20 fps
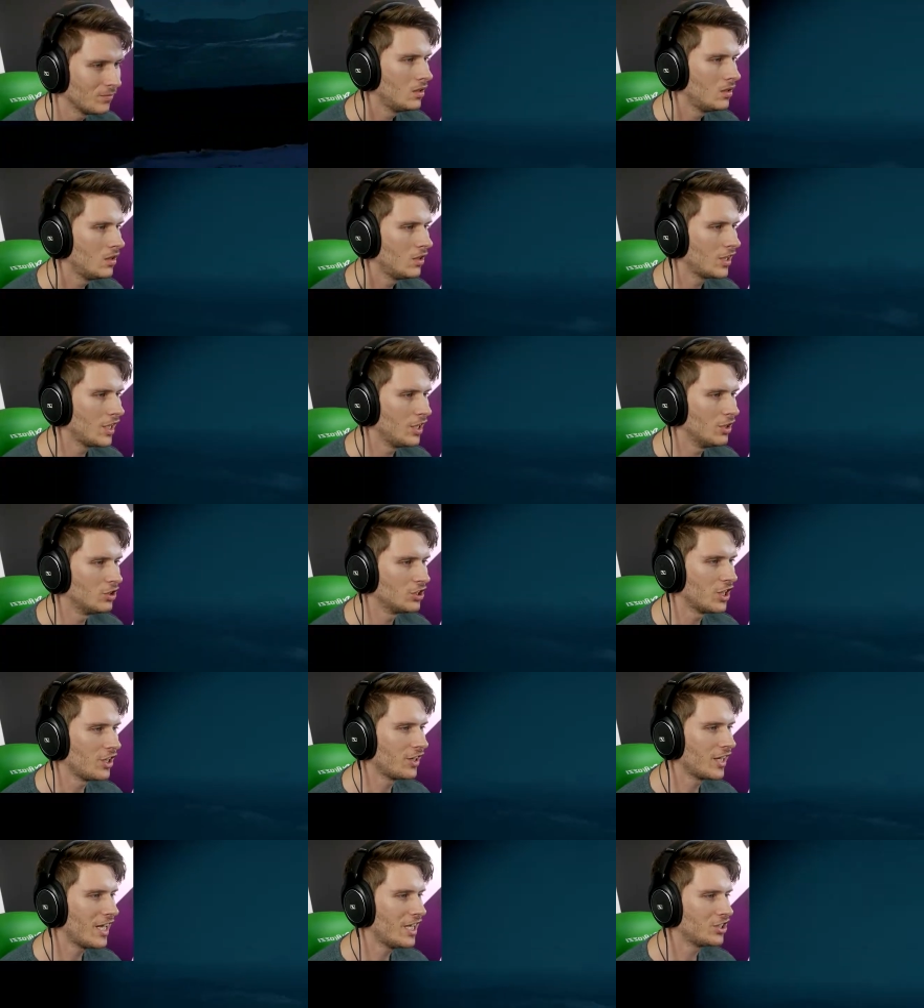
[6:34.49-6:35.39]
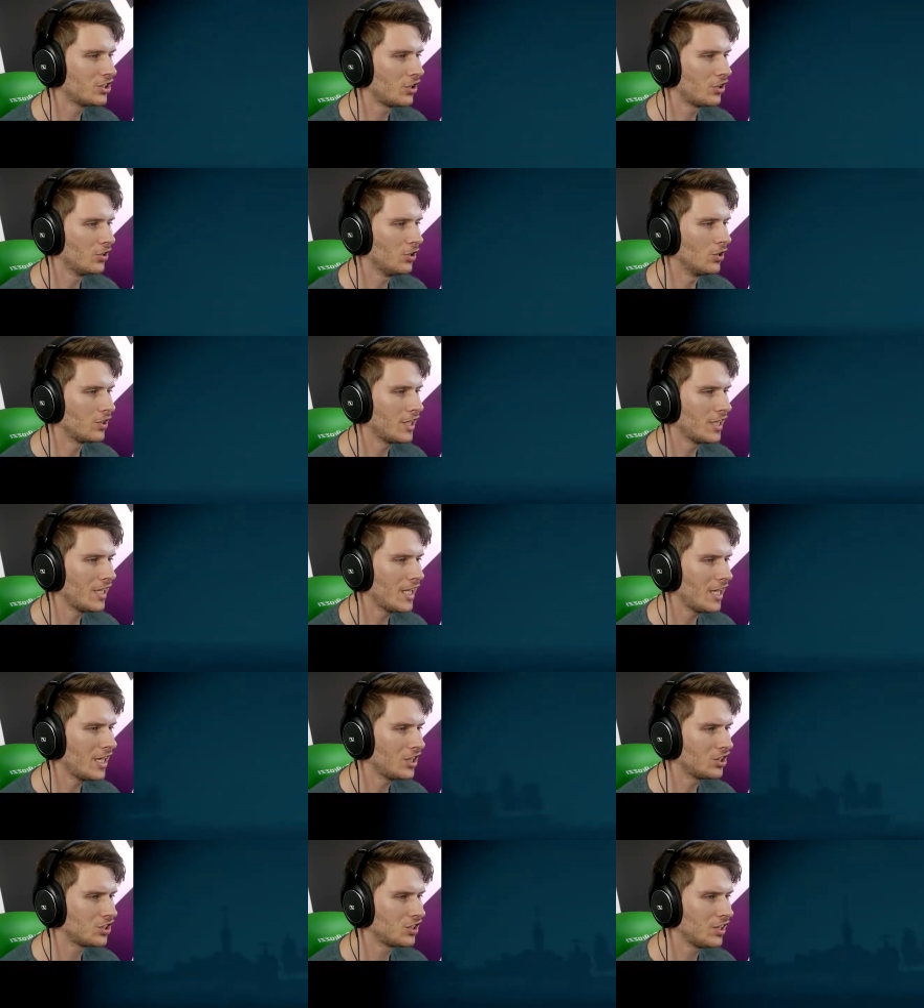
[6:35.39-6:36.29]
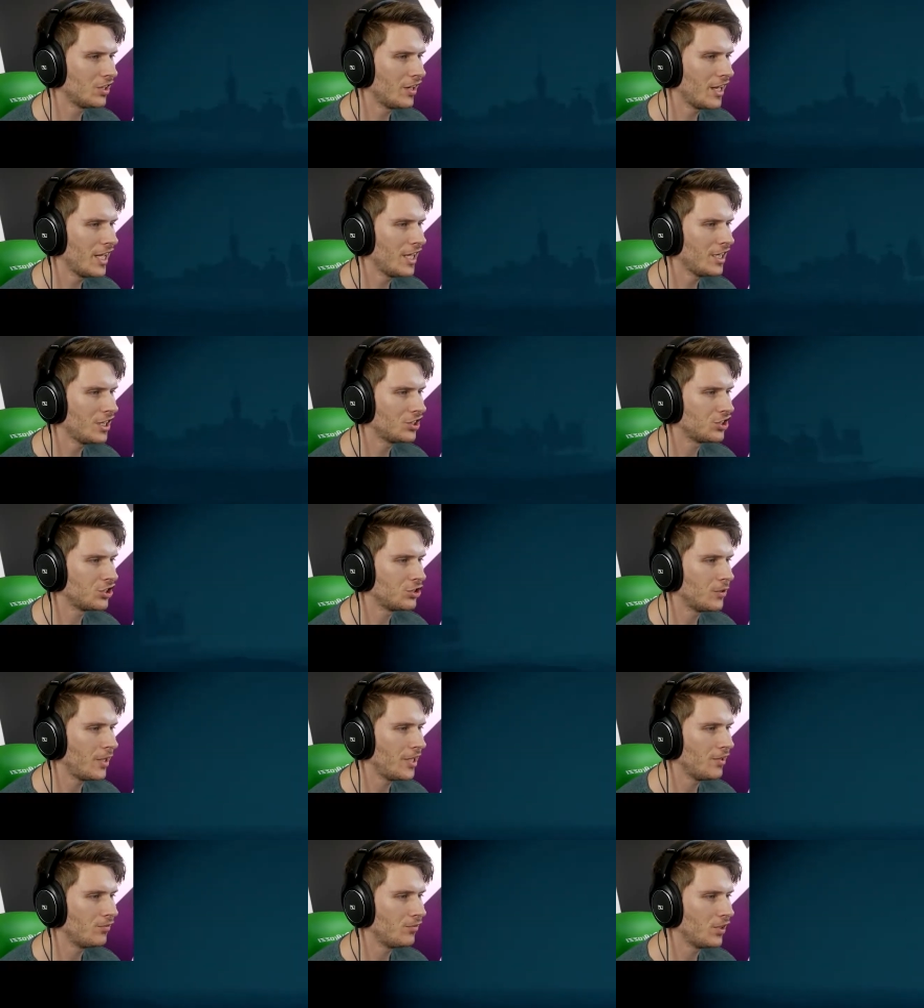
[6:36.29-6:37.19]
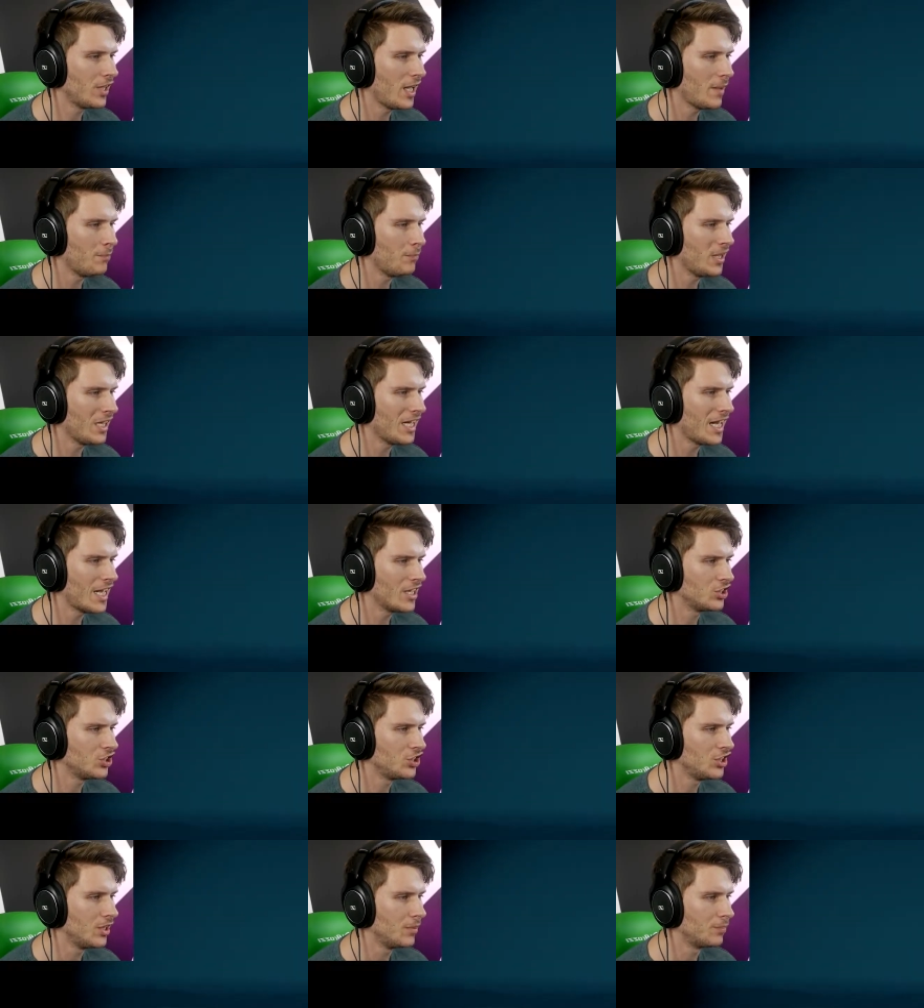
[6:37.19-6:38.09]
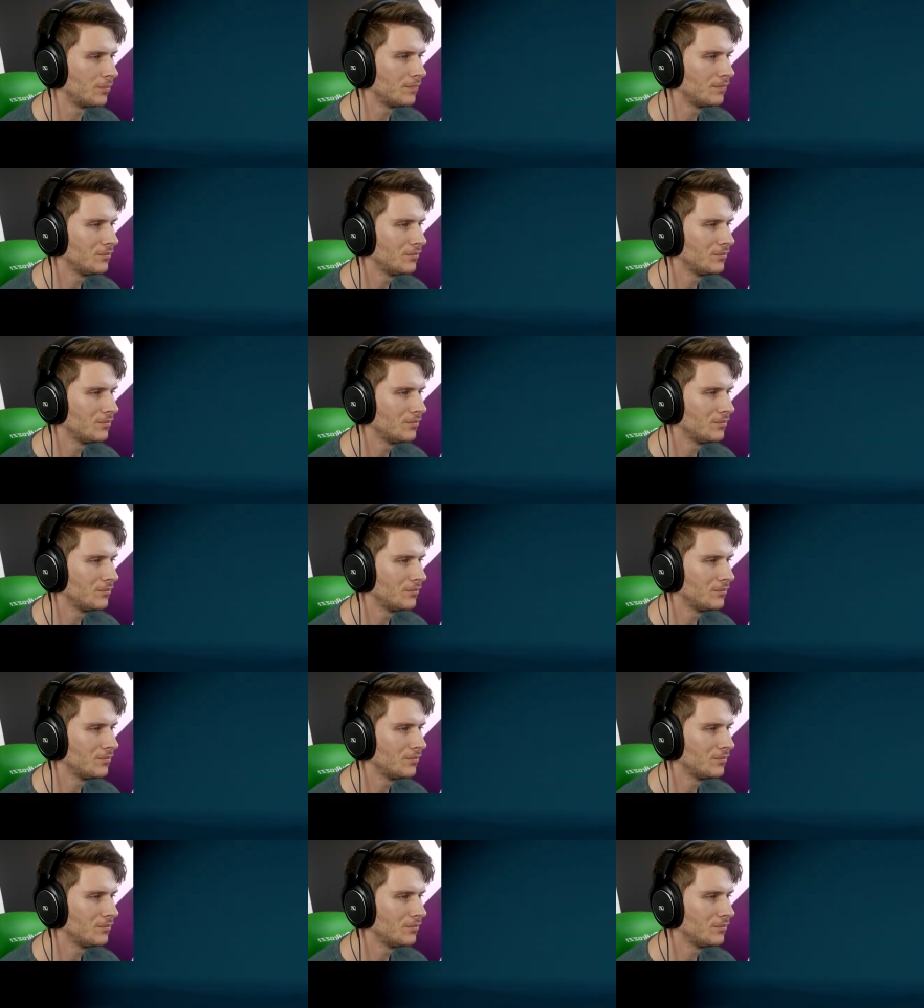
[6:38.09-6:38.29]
Okay, those other guys aren't looking at us. They're heading straight for that big-ass ship.